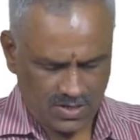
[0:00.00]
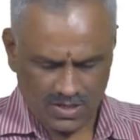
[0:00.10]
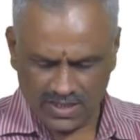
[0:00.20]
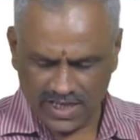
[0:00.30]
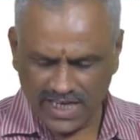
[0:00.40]

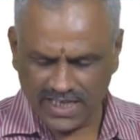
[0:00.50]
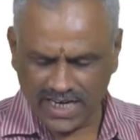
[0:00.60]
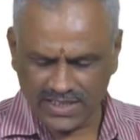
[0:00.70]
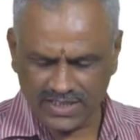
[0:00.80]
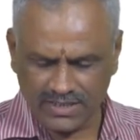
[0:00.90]
Heat
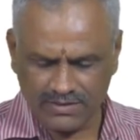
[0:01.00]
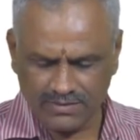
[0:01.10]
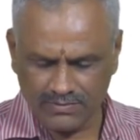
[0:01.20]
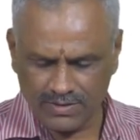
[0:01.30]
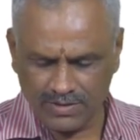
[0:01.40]
addition
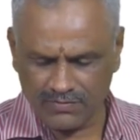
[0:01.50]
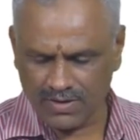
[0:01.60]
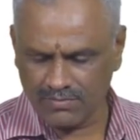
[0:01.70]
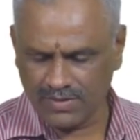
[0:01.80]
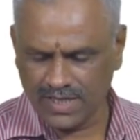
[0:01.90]
will be
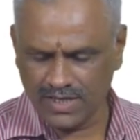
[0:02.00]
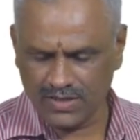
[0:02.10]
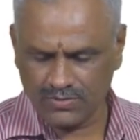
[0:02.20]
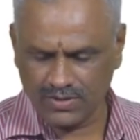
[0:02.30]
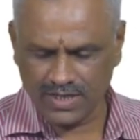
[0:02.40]
from here
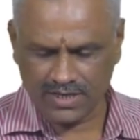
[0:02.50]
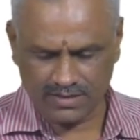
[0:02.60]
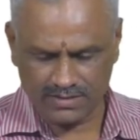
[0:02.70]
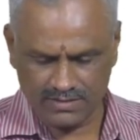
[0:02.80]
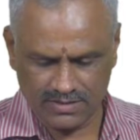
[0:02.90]
to here,
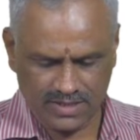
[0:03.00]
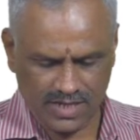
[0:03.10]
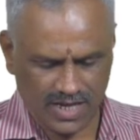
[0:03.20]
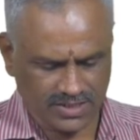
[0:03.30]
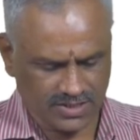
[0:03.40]

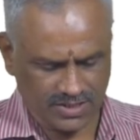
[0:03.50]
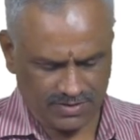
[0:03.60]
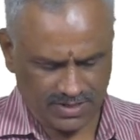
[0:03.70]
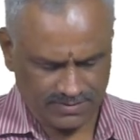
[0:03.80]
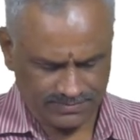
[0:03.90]

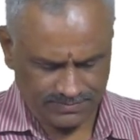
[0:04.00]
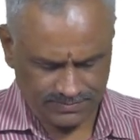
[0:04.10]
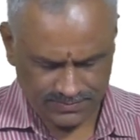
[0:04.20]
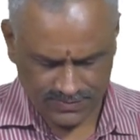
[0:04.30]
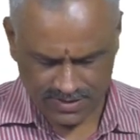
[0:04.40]
H7
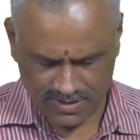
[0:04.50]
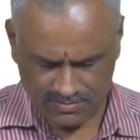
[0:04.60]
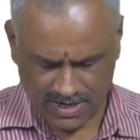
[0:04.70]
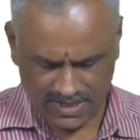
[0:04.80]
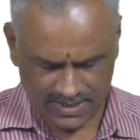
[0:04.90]

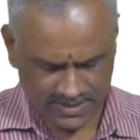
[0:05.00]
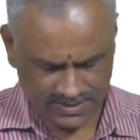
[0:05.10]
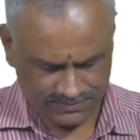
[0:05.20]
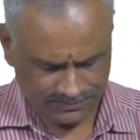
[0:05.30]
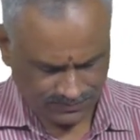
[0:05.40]
minus
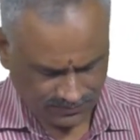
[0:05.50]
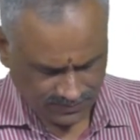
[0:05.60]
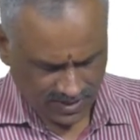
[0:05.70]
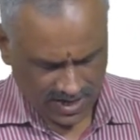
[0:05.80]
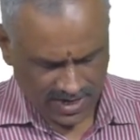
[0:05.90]

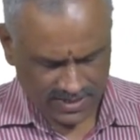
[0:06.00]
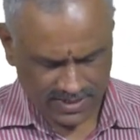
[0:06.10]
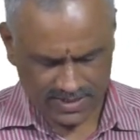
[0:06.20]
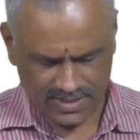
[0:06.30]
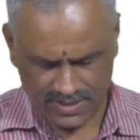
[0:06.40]

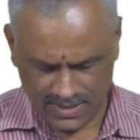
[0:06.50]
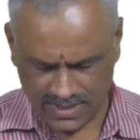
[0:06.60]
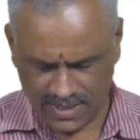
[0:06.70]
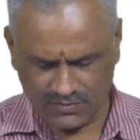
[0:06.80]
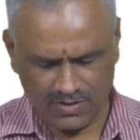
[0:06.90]

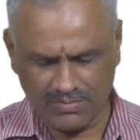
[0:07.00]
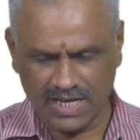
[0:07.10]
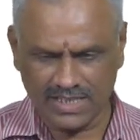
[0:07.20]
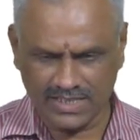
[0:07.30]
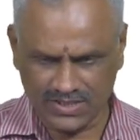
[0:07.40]
H1
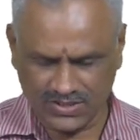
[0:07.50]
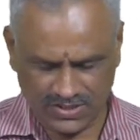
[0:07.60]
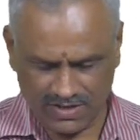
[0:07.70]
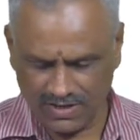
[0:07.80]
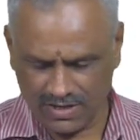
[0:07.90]
minus
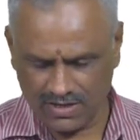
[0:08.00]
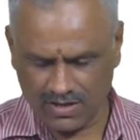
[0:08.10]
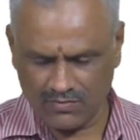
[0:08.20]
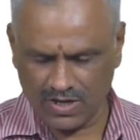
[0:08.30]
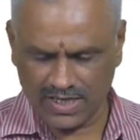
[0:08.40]
H7
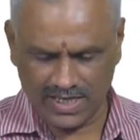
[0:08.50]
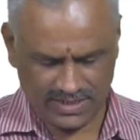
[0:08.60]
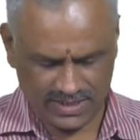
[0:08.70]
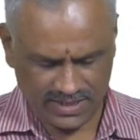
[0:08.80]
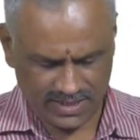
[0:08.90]
1
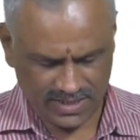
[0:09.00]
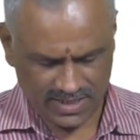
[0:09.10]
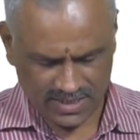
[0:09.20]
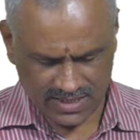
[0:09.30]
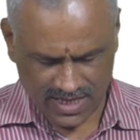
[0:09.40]
kg,
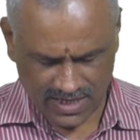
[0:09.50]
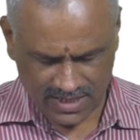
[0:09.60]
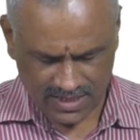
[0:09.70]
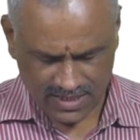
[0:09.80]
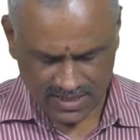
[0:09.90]
then
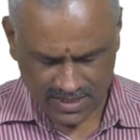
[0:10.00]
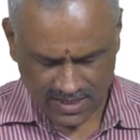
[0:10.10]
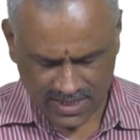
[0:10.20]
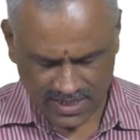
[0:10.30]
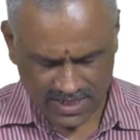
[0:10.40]

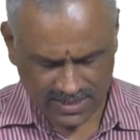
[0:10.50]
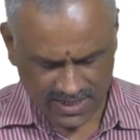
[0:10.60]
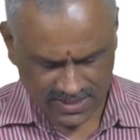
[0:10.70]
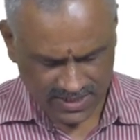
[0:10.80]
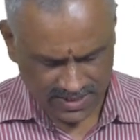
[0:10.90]
heat
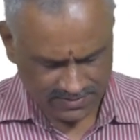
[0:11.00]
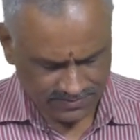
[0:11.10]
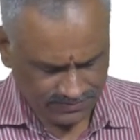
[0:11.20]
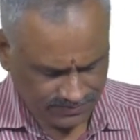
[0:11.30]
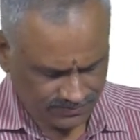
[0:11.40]
rejection,
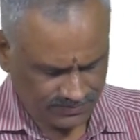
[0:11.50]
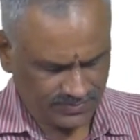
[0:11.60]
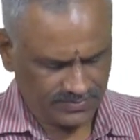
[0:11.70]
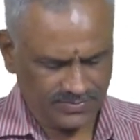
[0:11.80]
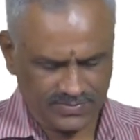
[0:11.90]

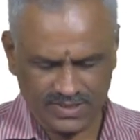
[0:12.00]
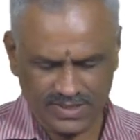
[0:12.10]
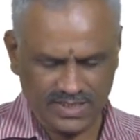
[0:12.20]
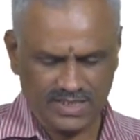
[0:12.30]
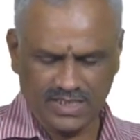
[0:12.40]

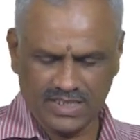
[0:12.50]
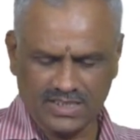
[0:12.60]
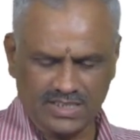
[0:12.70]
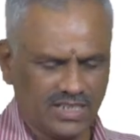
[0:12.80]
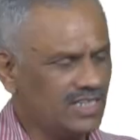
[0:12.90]

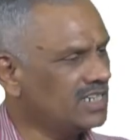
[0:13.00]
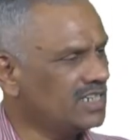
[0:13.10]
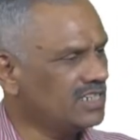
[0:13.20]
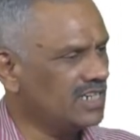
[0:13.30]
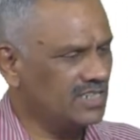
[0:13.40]

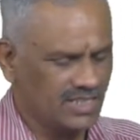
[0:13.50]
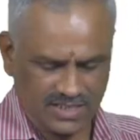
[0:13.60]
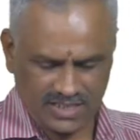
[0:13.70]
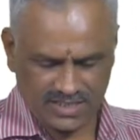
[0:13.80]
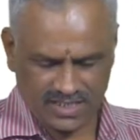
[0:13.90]

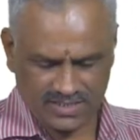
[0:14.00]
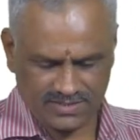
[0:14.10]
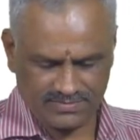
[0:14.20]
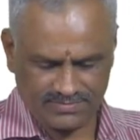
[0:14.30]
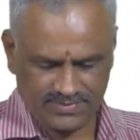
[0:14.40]
rejection is this
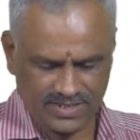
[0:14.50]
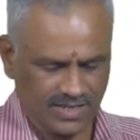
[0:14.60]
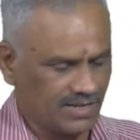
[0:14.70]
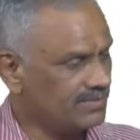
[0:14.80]
here,